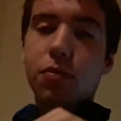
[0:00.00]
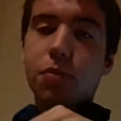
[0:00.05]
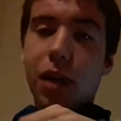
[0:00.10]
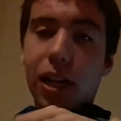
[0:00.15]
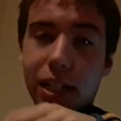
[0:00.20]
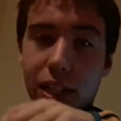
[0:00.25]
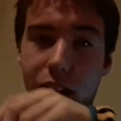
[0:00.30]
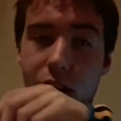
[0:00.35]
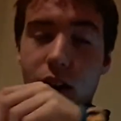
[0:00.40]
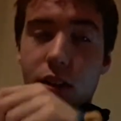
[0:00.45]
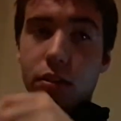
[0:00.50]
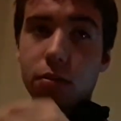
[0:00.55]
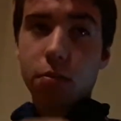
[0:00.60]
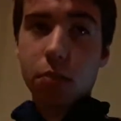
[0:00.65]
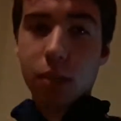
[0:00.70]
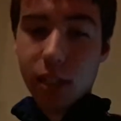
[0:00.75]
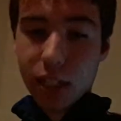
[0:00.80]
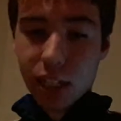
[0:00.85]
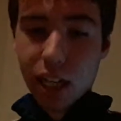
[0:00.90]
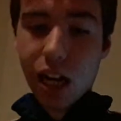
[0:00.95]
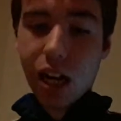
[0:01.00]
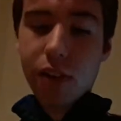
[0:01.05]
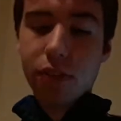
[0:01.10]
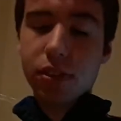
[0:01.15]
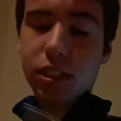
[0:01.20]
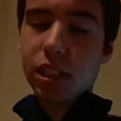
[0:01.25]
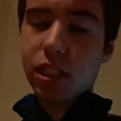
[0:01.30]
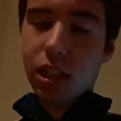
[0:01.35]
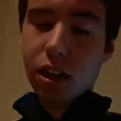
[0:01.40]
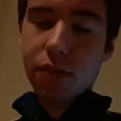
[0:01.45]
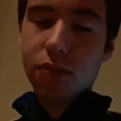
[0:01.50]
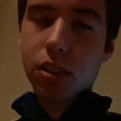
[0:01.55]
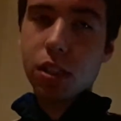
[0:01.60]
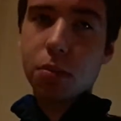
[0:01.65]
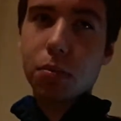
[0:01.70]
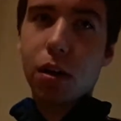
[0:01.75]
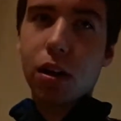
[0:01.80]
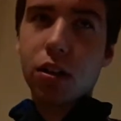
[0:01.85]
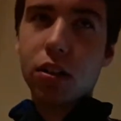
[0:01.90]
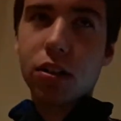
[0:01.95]
Ballyconnell in cavan, then obviously
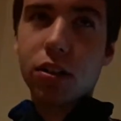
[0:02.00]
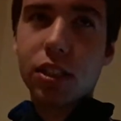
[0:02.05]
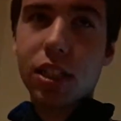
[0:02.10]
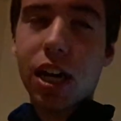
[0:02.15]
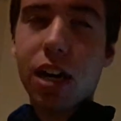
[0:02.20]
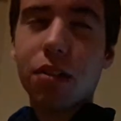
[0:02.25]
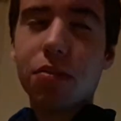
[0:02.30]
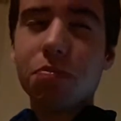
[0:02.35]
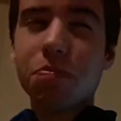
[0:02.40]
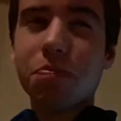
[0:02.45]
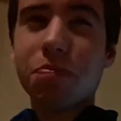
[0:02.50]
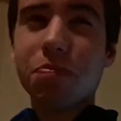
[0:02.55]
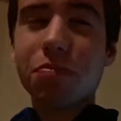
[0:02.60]
Monaghan town.